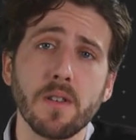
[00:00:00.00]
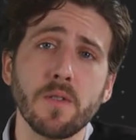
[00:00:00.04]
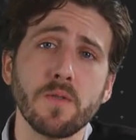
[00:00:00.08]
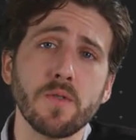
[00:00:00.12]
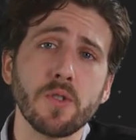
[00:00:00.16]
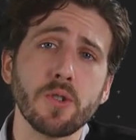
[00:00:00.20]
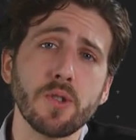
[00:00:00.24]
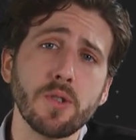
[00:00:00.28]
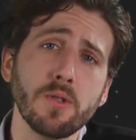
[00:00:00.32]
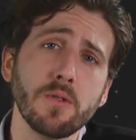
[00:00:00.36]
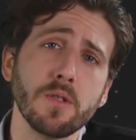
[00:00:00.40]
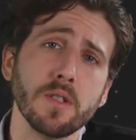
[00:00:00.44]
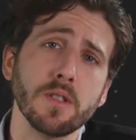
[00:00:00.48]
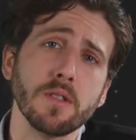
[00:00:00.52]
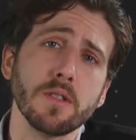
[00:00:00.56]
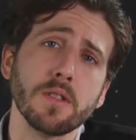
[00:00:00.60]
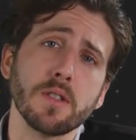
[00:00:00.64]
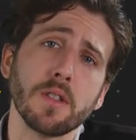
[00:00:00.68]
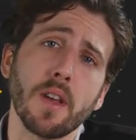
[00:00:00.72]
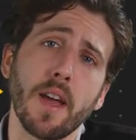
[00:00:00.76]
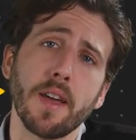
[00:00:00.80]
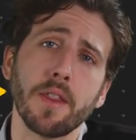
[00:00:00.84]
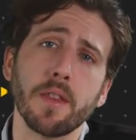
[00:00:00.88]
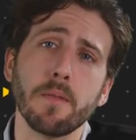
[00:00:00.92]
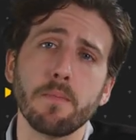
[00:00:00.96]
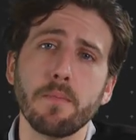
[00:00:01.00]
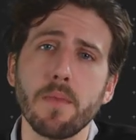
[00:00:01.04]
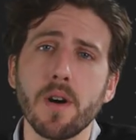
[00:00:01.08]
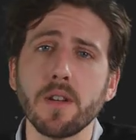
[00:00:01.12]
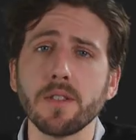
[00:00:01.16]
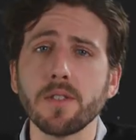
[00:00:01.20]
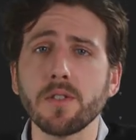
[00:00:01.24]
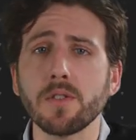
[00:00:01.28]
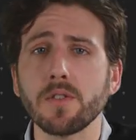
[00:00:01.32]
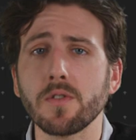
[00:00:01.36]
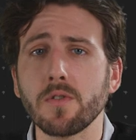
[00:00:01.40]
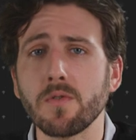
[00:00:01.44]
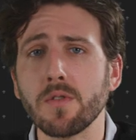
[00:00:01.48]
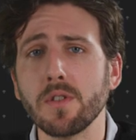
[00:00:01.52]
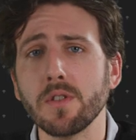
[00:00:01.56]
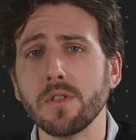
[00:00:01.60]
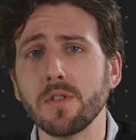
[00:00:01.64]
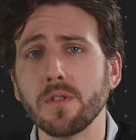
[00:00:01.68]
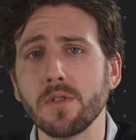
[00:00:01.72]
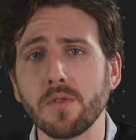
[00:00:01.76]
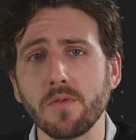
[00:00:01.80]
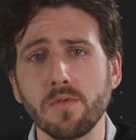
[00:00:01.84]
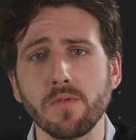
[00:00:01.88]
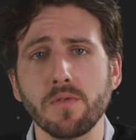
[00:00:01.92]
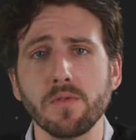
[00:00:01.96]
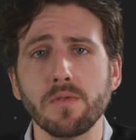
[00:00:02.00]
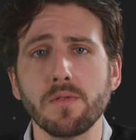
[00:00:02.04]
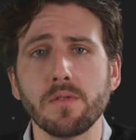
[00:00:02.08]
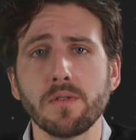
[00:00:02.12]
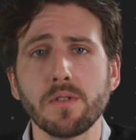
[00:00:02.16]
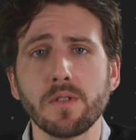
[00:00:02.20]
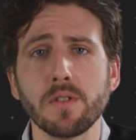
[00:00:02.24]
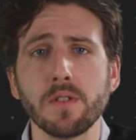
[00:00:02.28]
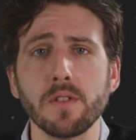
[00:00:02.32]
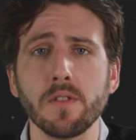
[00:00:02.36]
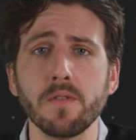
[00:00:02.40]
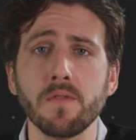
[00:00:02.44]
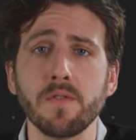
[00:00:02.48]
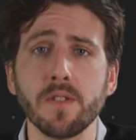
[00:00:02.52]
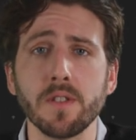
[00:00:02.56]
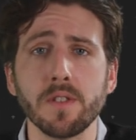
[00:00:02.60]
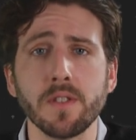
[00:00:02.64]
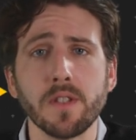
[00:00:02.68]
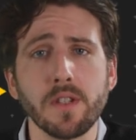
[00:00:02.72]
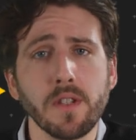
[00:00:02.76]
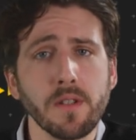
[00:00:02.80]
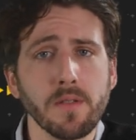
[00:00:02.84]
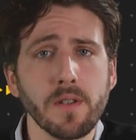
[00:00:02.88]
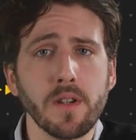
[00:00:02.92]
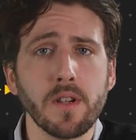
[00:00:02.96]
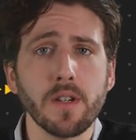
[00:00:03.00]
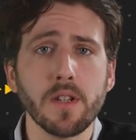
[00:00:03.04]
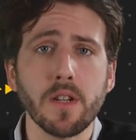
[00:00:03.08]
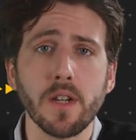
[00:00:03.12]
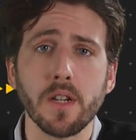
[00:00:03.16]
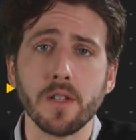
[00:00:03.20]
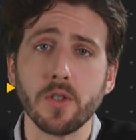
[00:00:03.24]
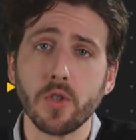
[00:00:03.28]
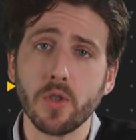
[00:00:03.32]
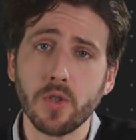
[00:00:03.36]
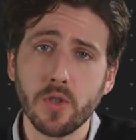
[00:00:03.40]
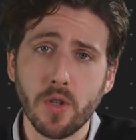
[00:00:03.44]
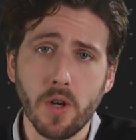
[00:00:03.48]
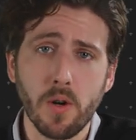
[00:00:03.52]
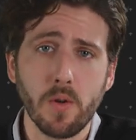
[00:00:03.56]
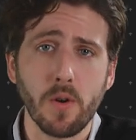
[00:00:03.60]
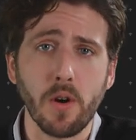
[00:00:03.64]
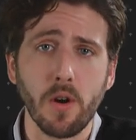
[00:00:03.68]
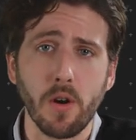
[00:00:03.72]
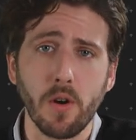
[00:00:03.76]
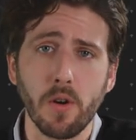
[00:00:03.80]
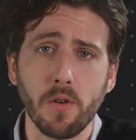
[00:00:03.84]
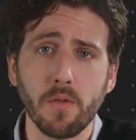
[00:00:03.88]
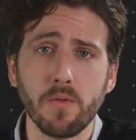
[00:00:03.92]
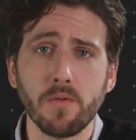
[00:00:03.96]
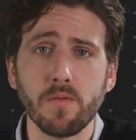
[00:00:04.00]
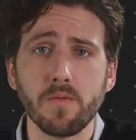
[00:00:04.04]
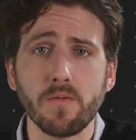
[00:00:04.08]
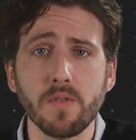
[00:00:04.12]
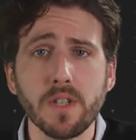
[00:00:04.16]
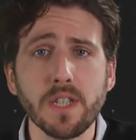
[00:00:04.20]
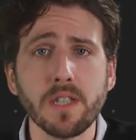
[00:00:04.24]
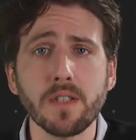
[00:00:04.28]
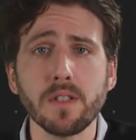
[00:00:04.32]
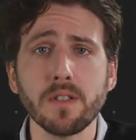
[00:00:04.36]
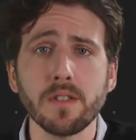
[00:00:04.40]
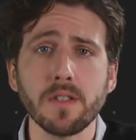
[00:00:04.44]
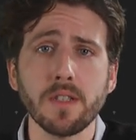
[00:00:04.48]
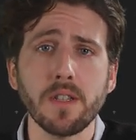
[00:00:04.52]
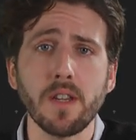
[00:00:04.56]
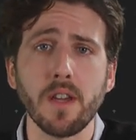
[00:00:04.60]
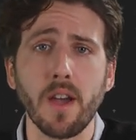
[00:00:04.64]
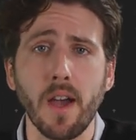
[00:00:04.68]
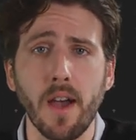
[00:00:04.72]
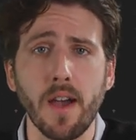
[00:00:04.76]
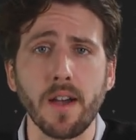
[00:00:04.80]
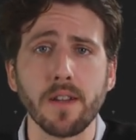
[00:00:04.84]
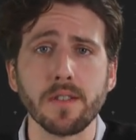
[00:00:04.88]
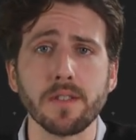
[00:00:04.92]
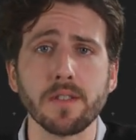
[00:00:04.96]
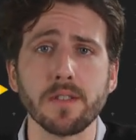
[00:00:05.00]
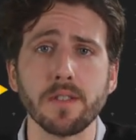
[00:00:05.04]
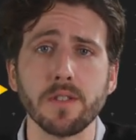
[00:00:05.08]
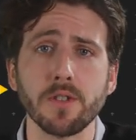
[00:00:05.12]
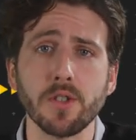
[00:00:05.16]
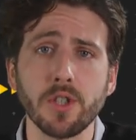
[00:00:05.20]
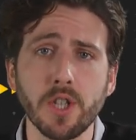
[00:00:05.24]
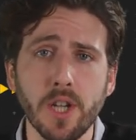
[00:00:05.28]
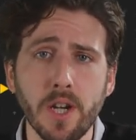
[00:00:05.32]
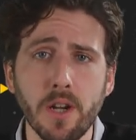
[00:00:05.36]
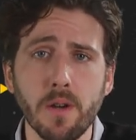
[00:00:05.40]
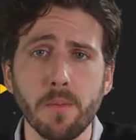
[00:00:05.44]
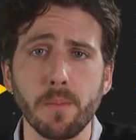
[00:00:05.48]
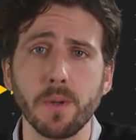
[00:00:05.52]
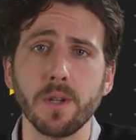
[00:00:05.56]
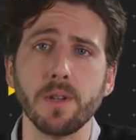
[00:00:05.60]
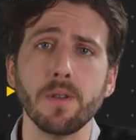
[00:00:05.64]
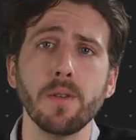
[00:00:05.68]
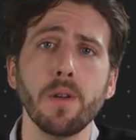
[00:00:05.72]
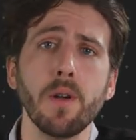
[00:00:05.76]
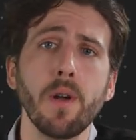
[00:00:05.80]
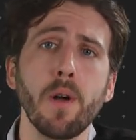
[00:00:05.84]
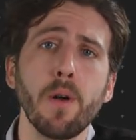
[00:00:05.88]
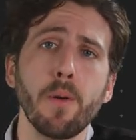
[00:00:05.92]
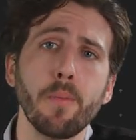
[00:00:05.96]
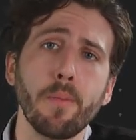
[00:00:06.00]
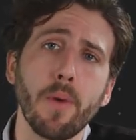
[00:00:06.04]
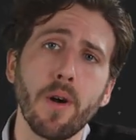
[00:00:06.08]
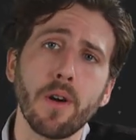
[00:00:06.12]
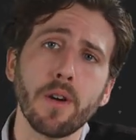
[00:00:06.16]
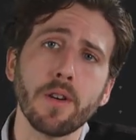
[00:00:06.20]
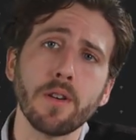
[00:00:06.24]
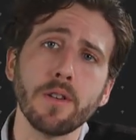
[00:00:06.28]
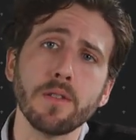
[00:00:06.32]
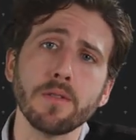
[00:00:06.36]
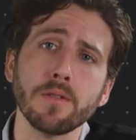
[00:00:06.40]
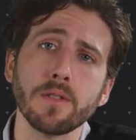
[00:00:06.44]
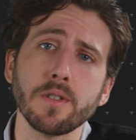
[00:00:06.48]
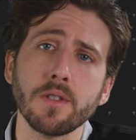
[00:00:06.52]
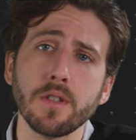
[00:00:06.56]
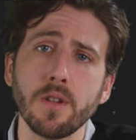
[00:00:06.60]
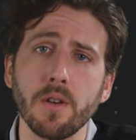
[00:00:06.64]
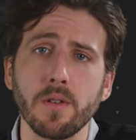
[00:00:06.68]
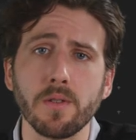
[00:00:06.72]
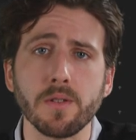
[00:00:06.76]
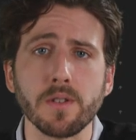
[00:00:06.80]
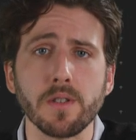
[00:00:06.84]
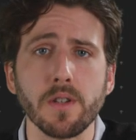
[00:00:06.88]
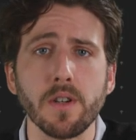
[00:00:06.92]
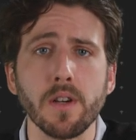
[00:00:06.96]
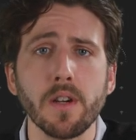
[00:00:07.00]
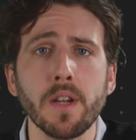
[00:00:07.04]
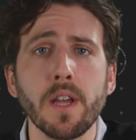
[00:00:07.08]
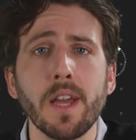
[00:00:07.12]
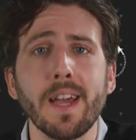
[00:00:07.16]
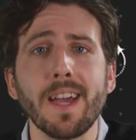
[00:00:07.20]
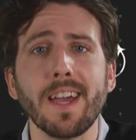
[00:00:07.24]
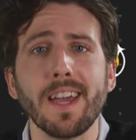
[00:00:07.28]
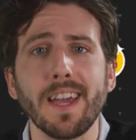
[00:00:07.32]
of students at the Montessori schools in Flatiron and Soho recently asked the chairman, Marco Siosa,